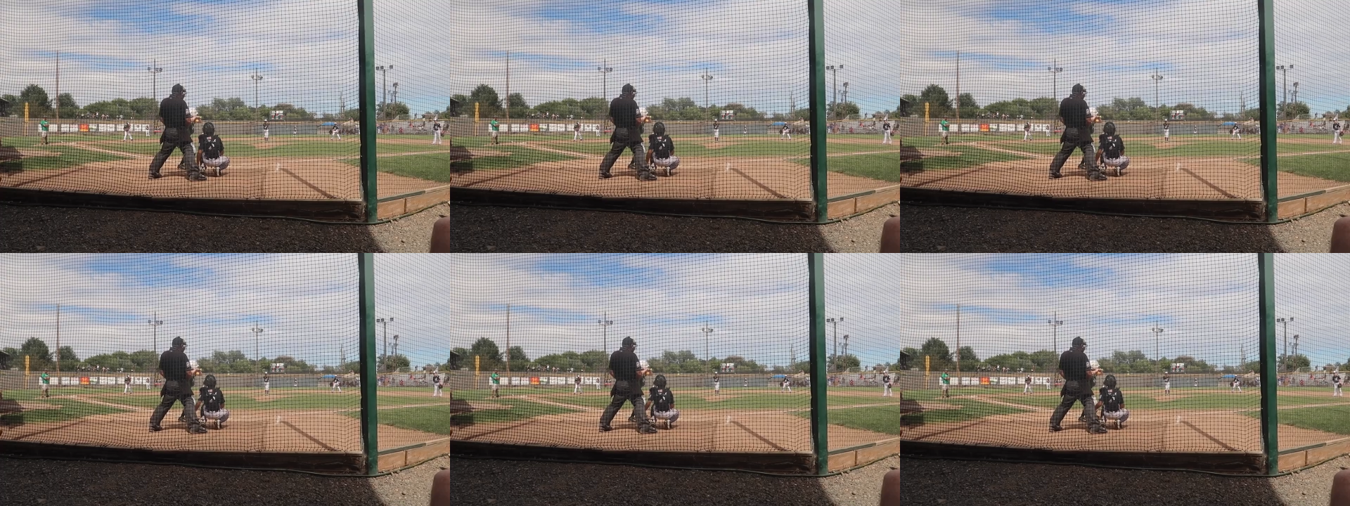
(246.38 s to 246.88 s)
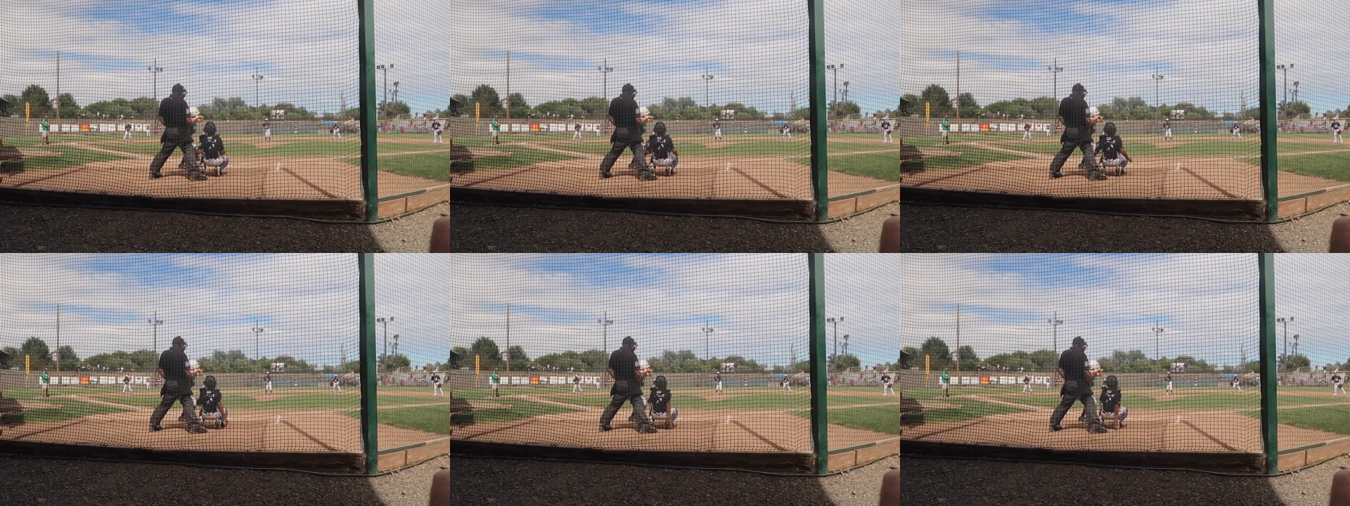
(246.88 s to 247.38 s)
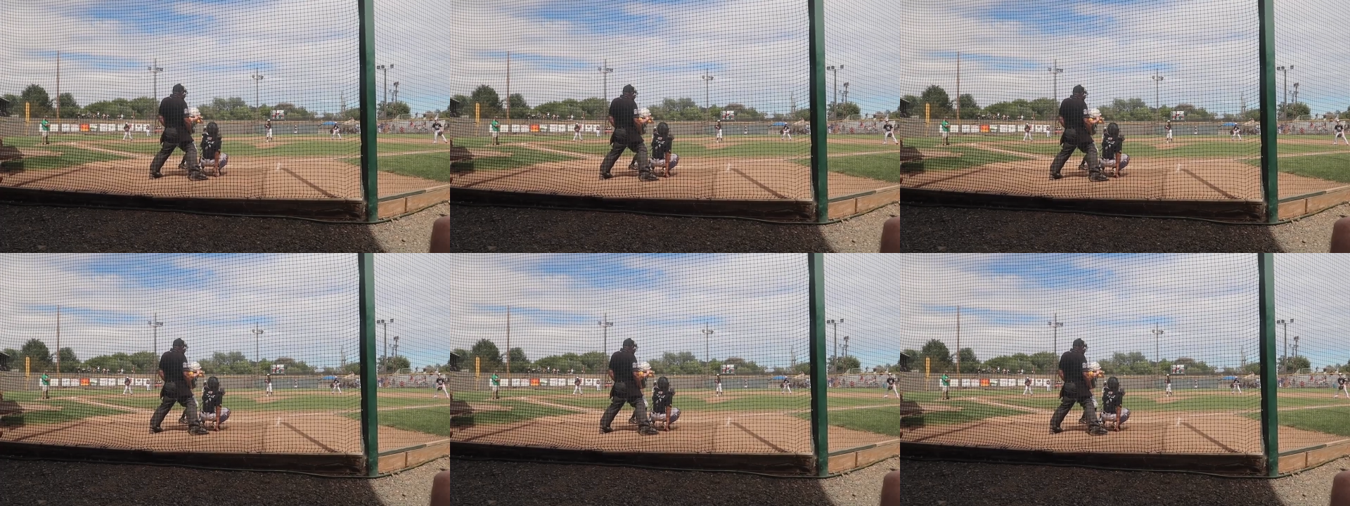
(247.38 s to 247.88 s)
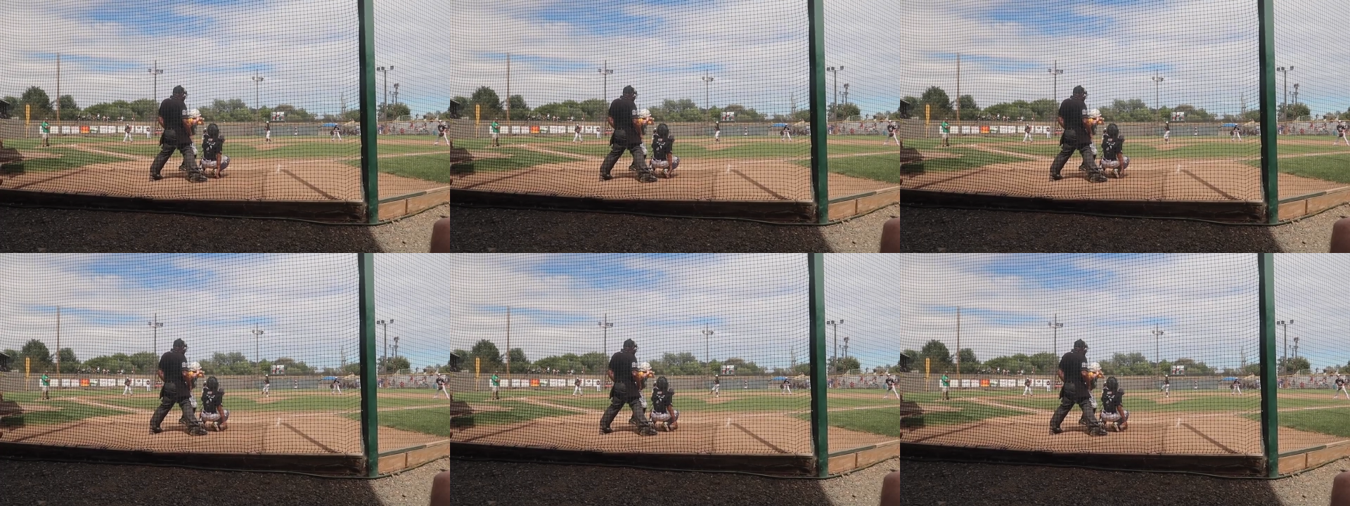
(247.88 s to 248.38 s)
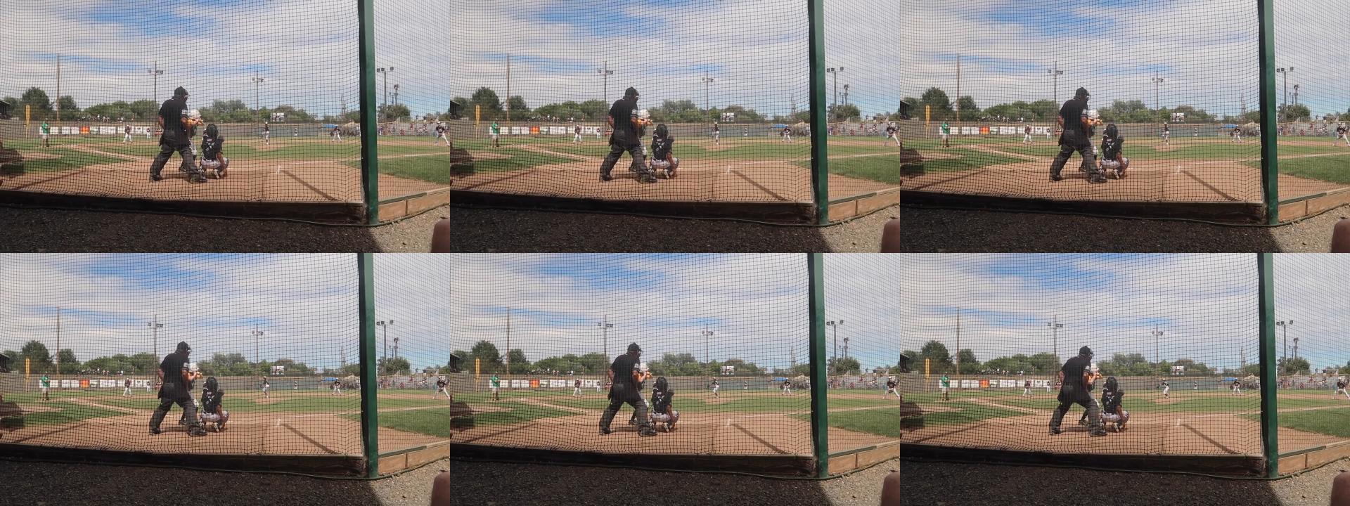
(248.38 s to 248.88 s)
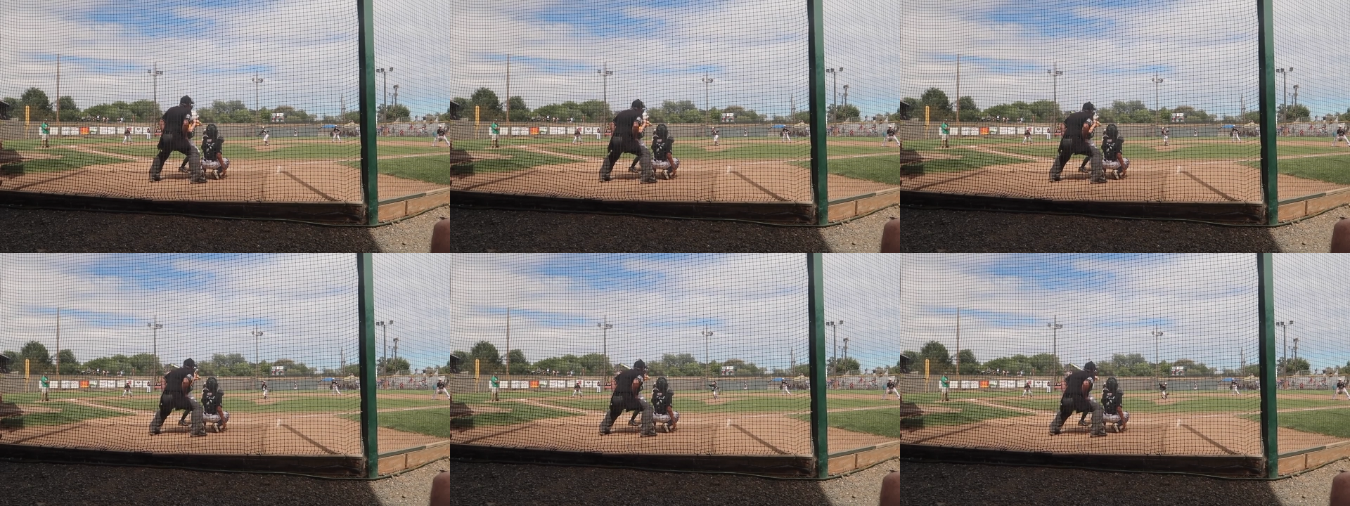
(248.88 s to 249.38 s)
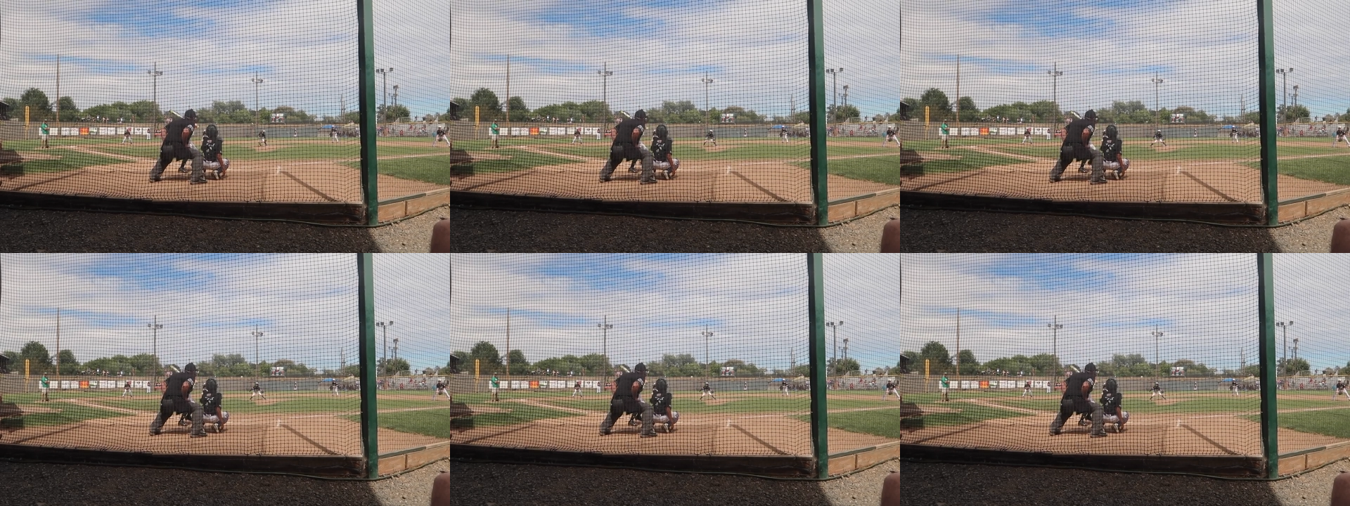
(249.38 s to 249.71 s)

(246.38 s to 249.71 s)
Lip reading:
Nobody's mouth can be seen.